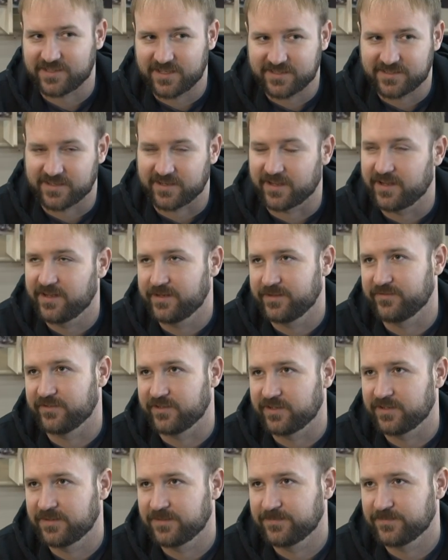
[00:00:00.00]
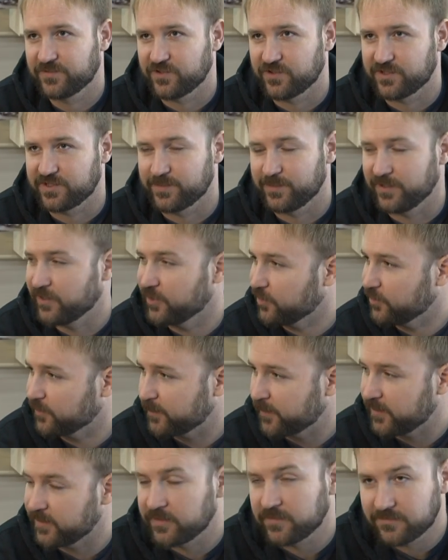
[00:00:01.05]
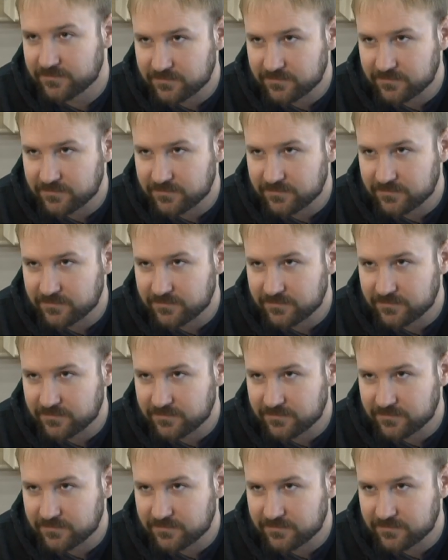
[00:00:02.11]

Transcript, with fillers: doesn't cover, so it's been hurting me.